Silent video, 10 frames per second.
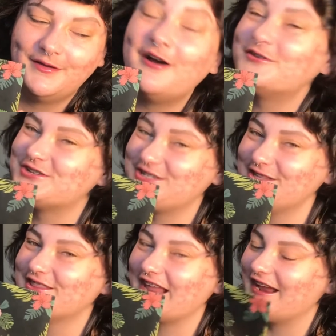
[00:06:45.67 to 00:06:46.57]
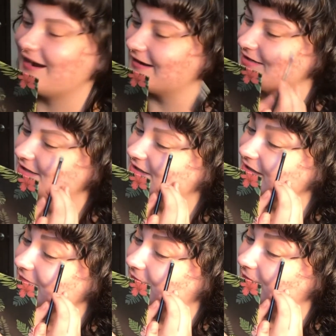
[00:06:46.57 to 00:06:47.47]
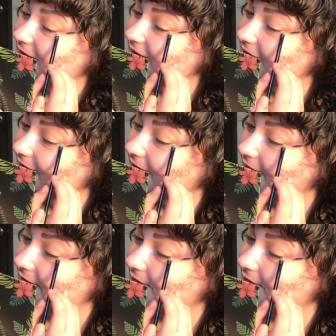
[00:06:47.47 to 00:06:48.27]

she there. She fucking there,